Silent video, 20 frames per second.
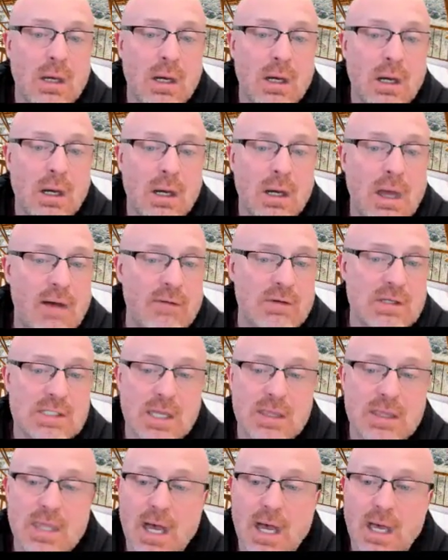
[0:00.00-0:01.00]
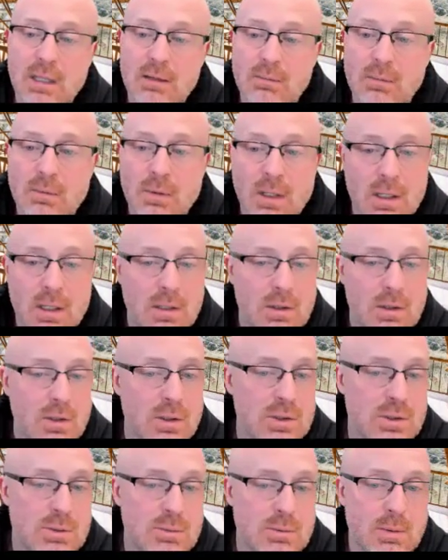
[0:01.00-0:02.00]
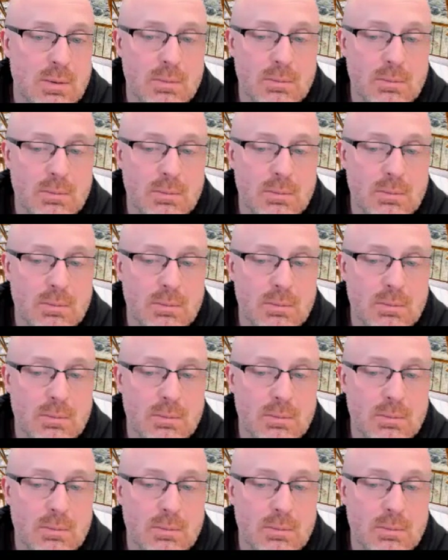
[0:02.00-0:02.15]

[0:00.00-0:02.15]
Having said that, there's